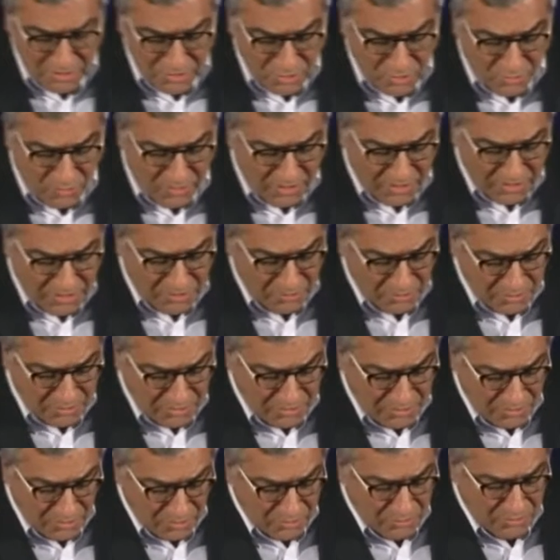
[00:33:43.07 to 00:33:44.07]
So we
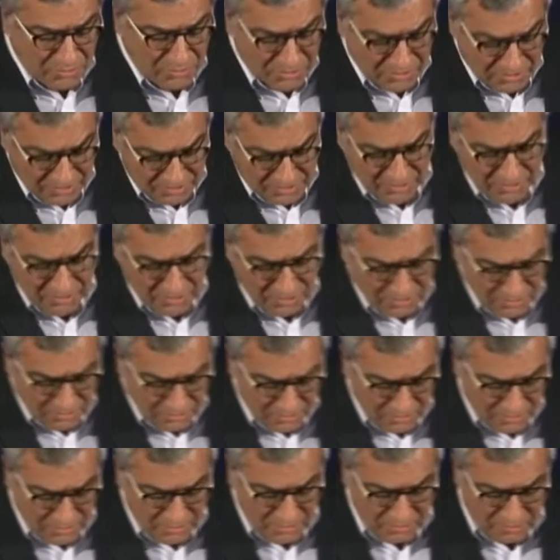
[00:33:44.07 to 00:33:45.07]
actually use, this is
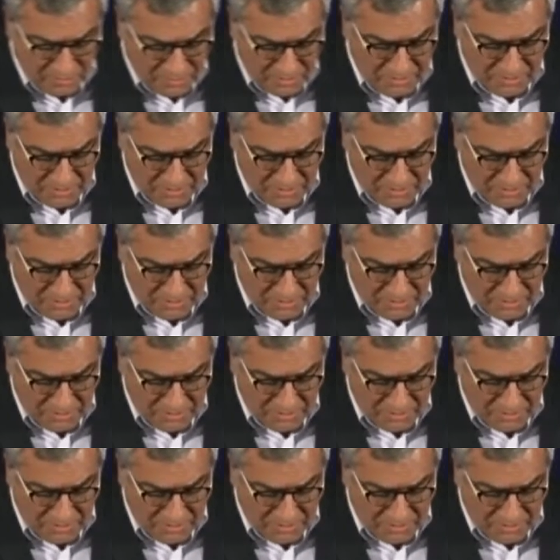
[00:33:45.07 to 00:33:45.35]
a